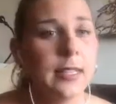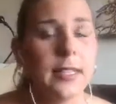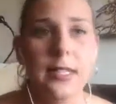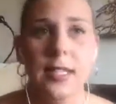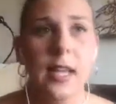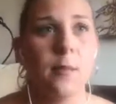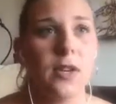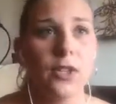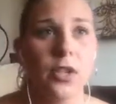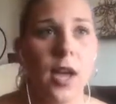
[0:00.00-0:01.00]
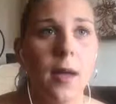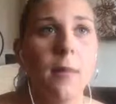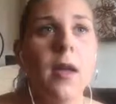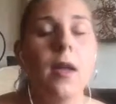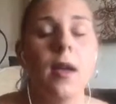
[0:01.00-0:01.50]
It doesn't take much time,
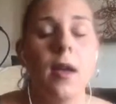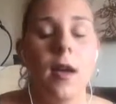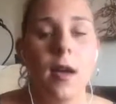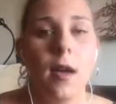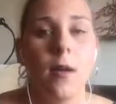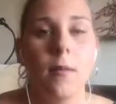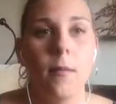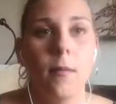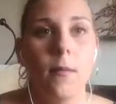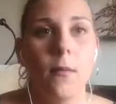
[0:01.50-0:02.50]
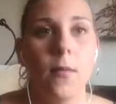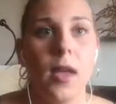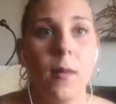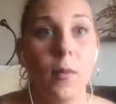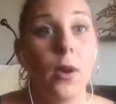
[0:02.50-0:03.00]

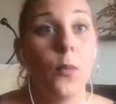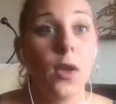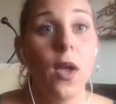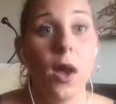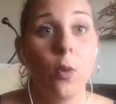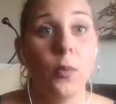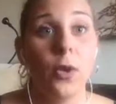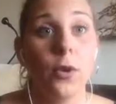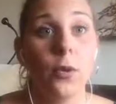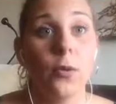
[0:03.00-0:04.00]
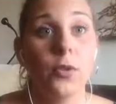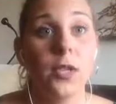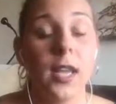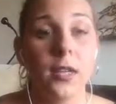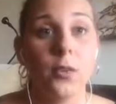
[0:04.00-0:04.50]
but it will help you to
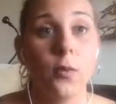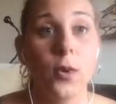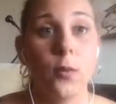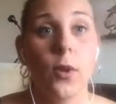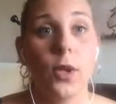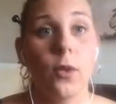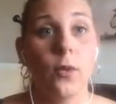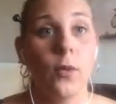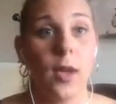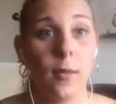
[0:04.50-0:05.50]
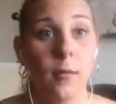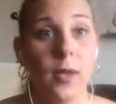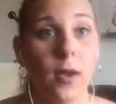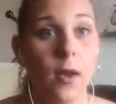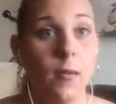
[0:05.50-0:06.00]
get to a point where you can
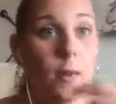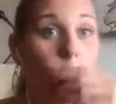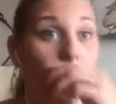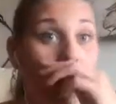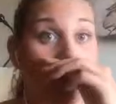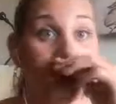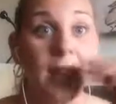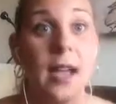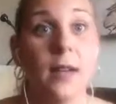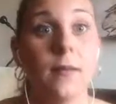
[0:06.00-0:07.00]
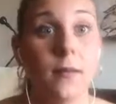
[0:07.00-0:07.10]
become aware of that